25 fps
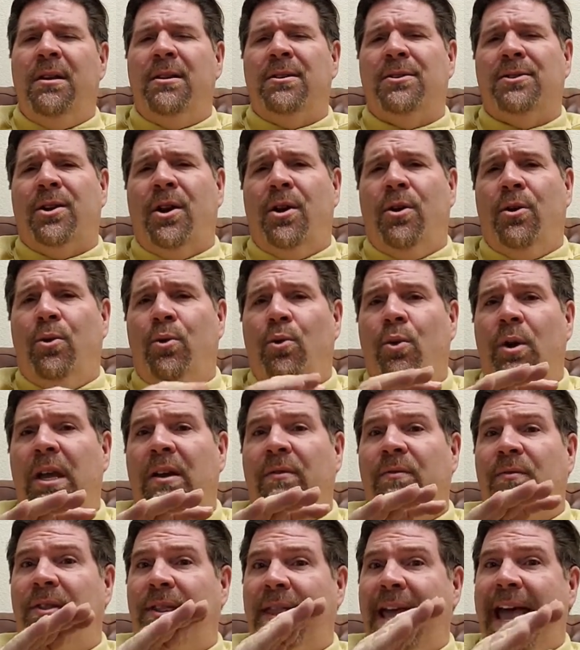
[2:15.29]
So
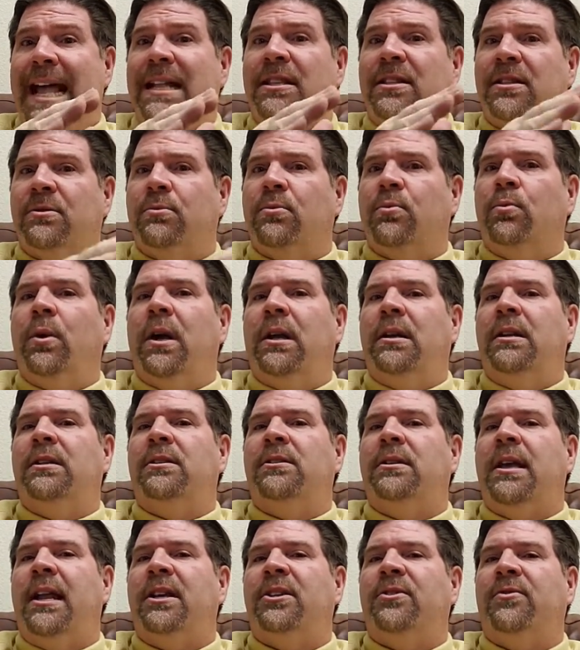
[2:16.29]
if that's a
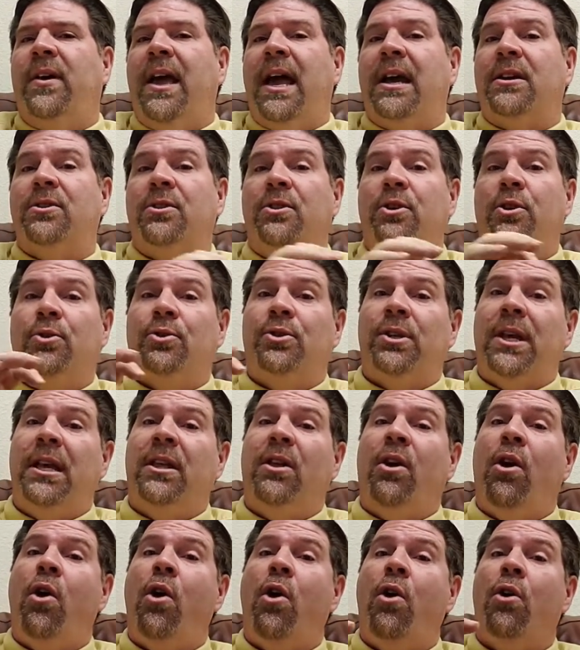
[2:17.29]
dissatisfaction, you're
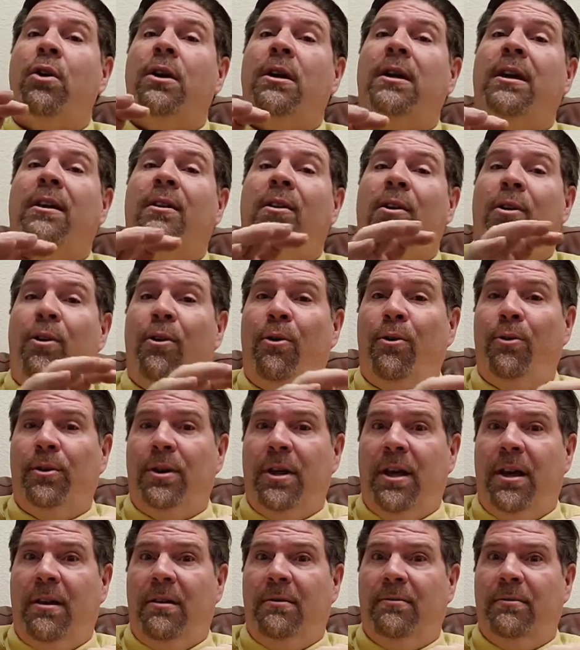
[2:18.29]
saying hard to get a hold
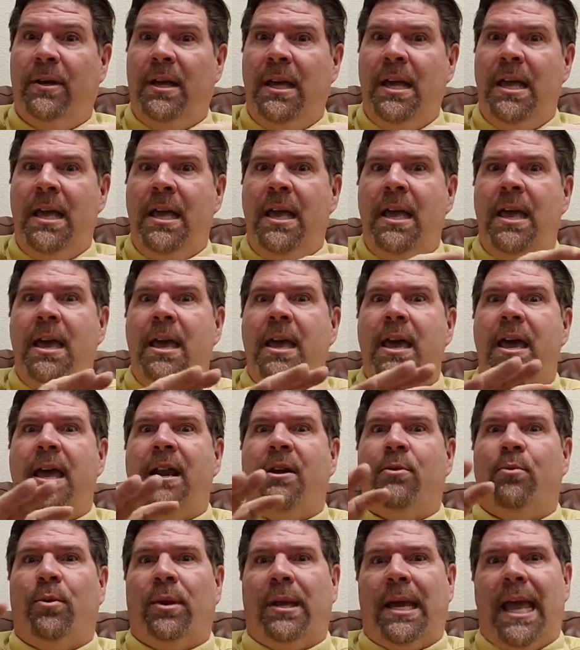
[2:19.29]
of, and
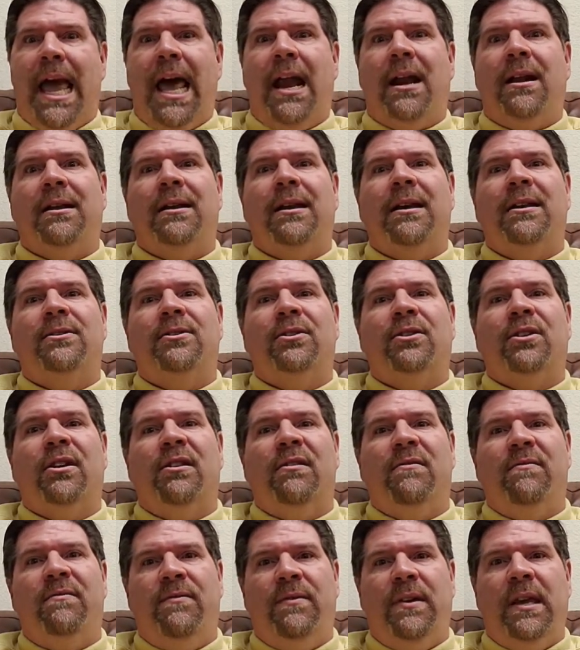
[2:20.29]
in reality it's a
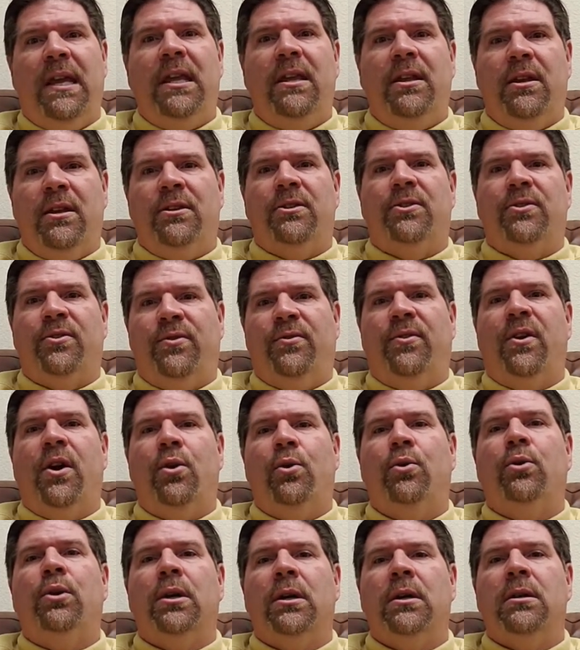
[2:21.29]
convenience
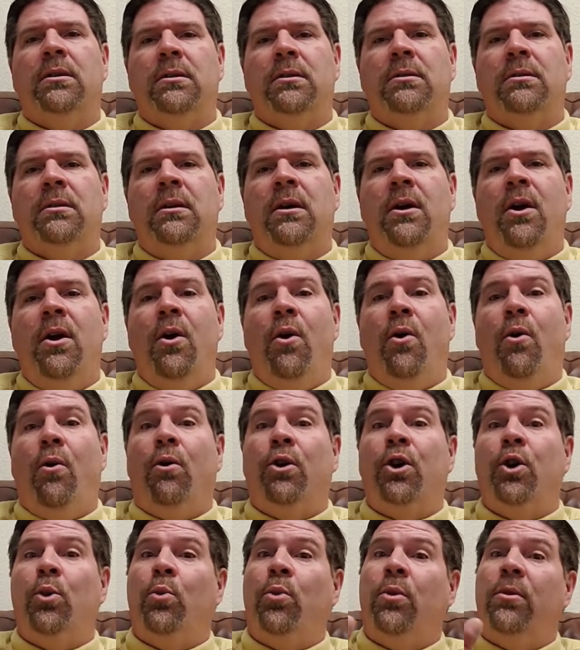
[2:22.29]
focus,
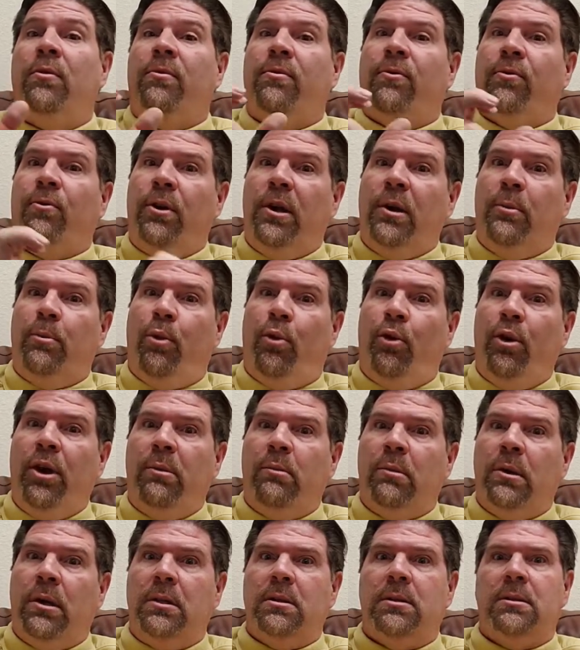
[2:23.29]
or you want free
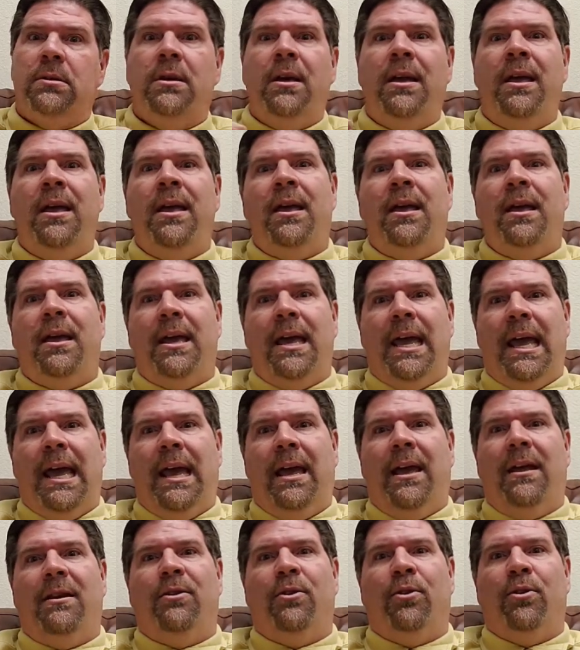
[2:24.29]
appointments
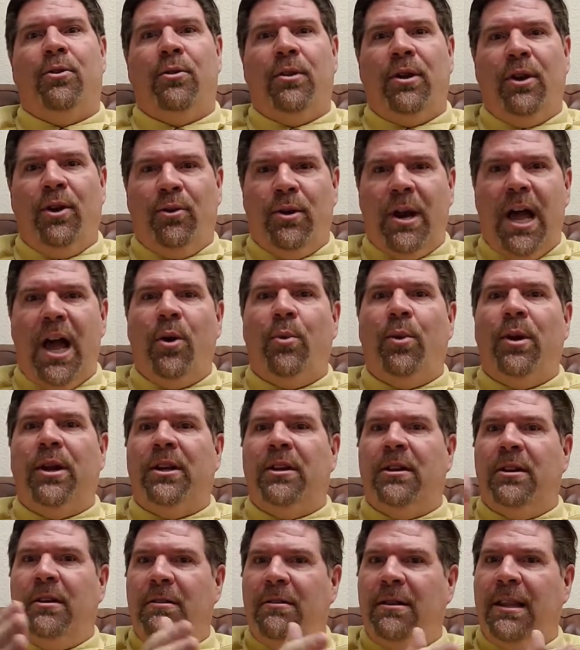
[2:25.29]
and you're not willing
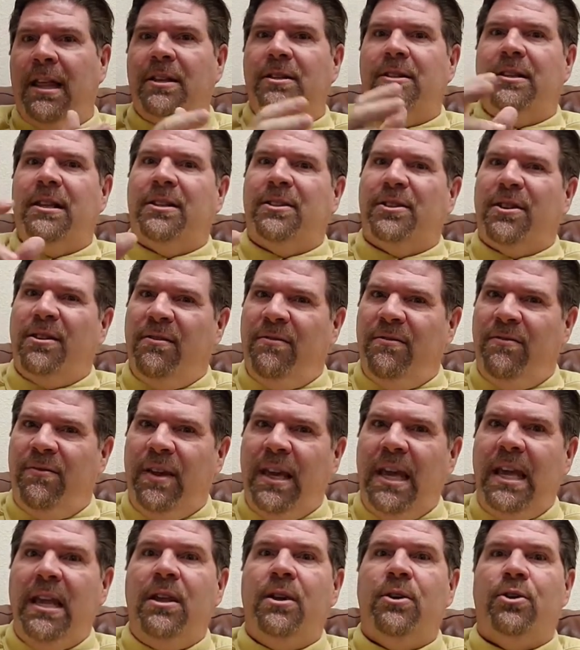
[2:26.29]
to, that's
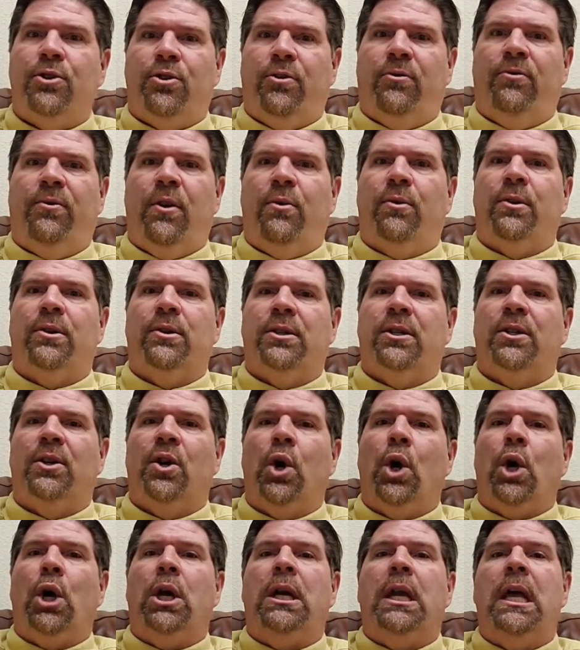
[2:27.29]
convenience you're focusing
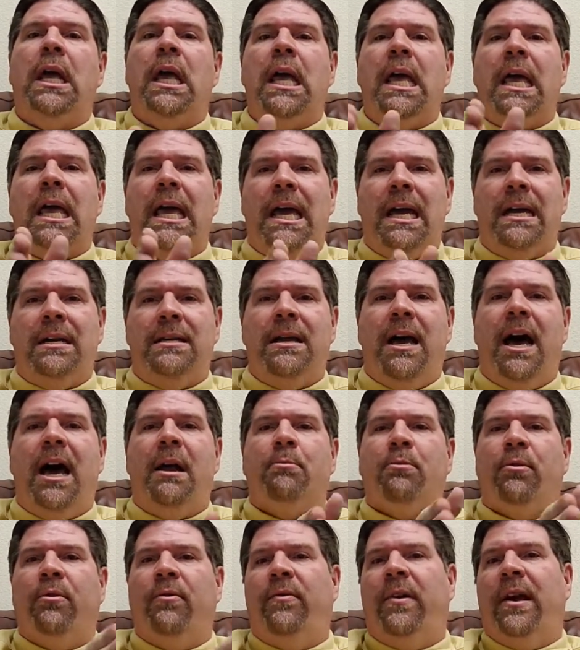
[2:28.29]
on and
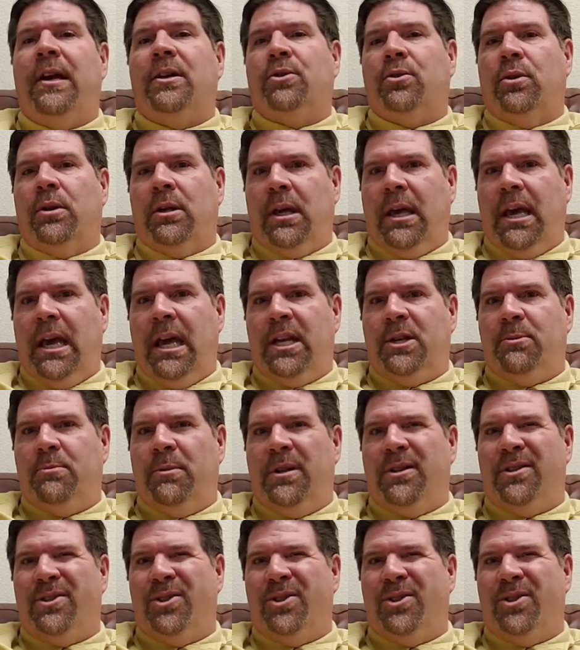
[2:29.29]
not professional engagement.